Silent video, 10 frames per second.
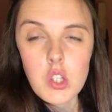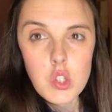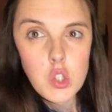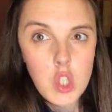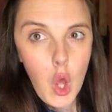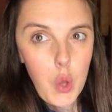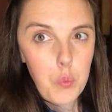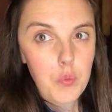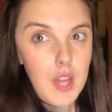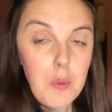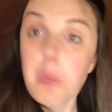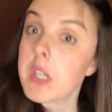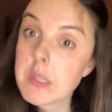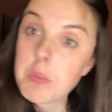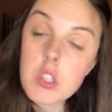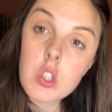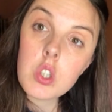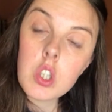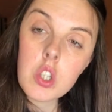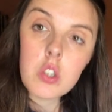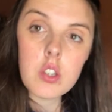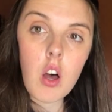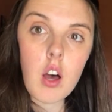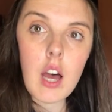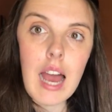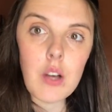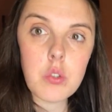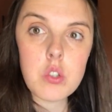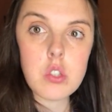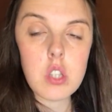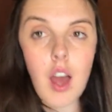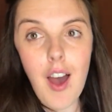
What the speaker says: So that pretty much concludes our house